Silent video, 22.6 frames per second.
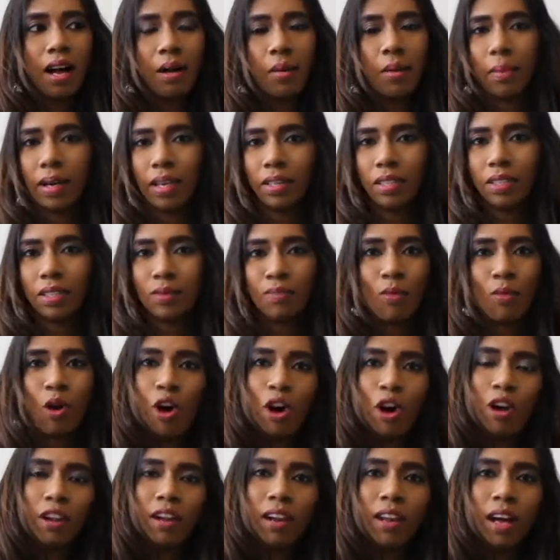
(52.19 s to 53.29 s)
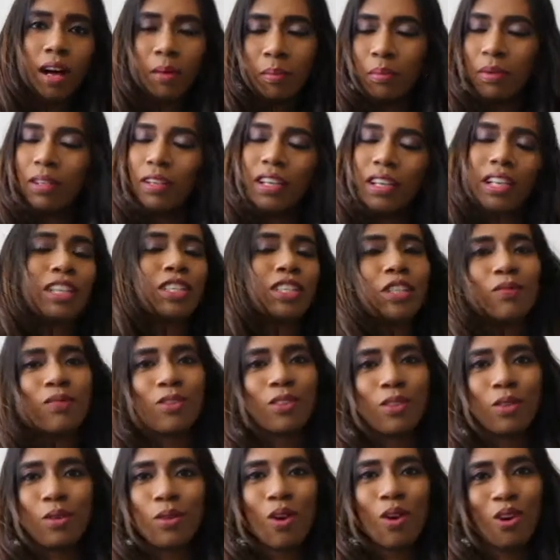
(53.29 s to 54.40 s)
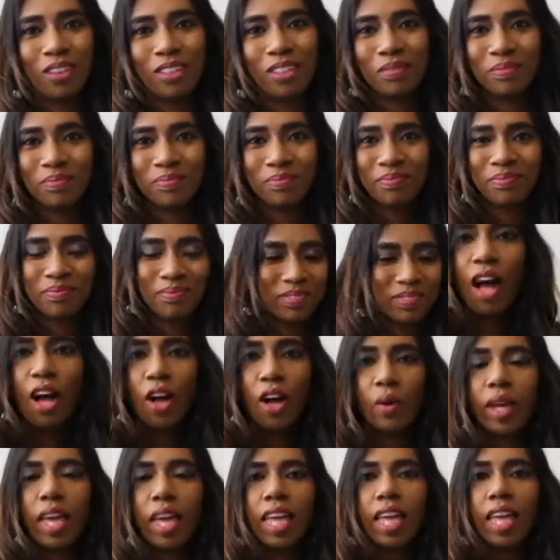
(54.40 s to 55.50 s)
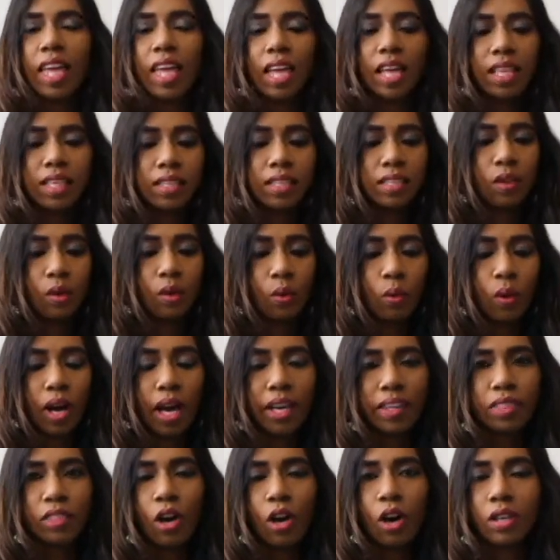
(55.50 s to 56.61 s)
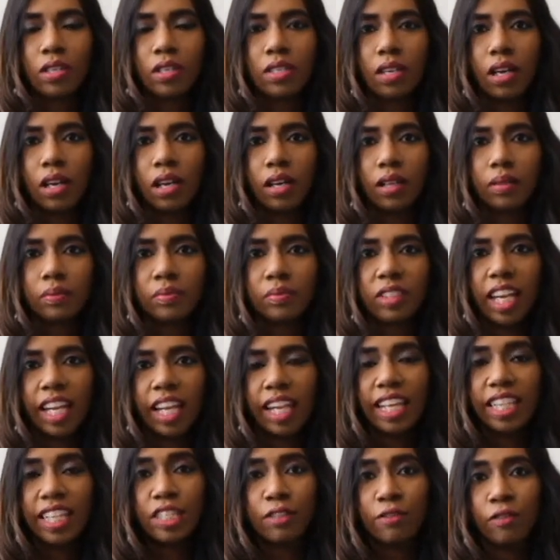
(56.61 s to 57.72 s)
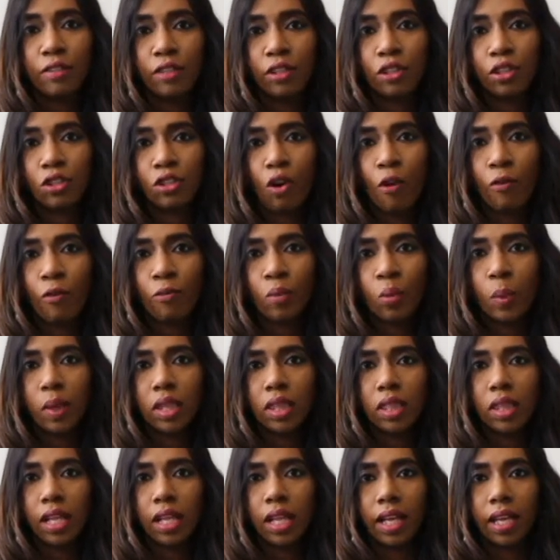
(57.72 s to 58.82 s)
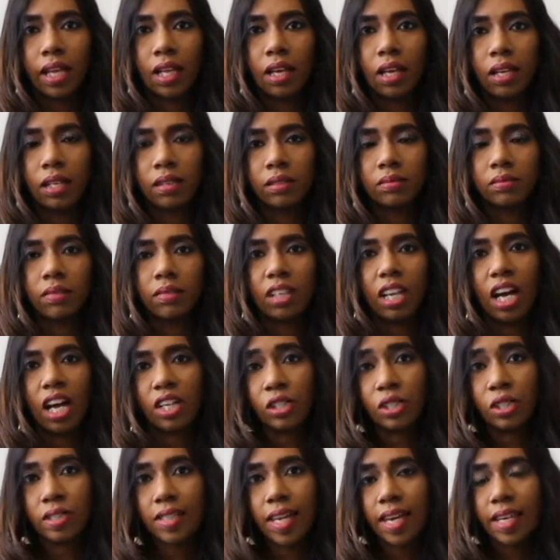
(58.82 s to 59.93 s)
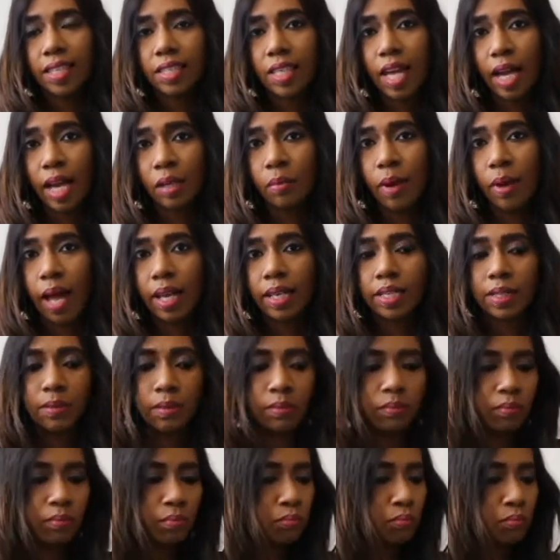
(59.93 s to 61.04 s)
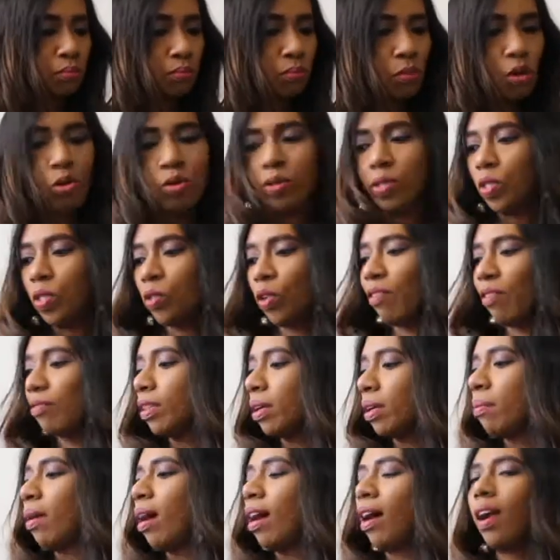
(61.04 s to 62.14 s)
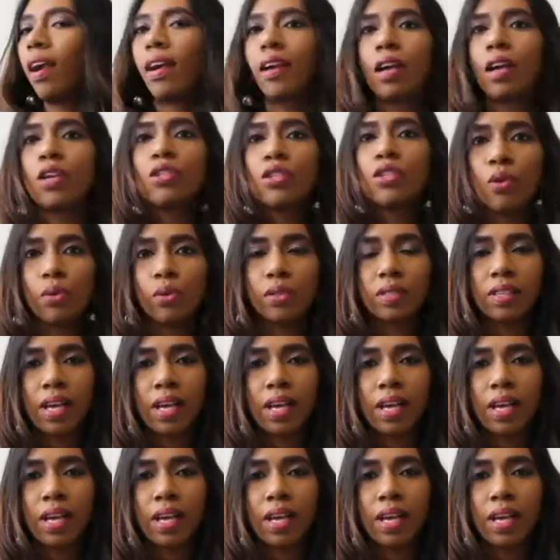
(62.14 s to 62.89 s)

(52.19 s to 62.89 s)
my small humble collection with you all. Okay. So I thought let's finish off with the larger size handbags. Most of them are totes.